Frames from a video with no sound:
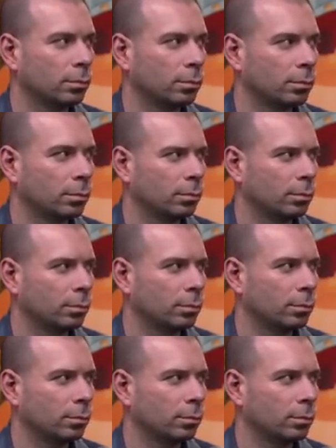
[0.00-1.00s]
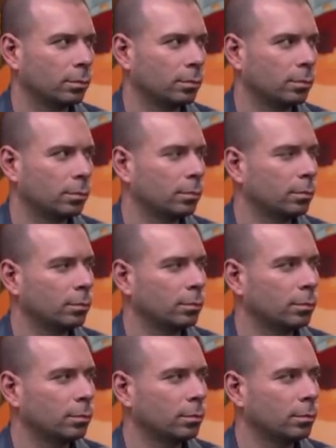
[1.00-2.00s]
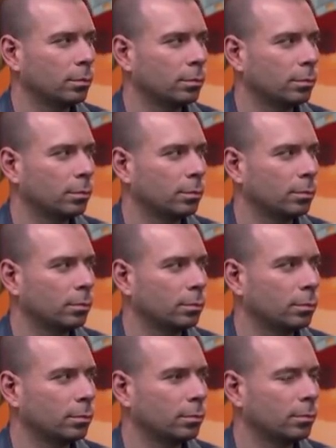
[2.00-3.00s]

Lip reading: [no speech]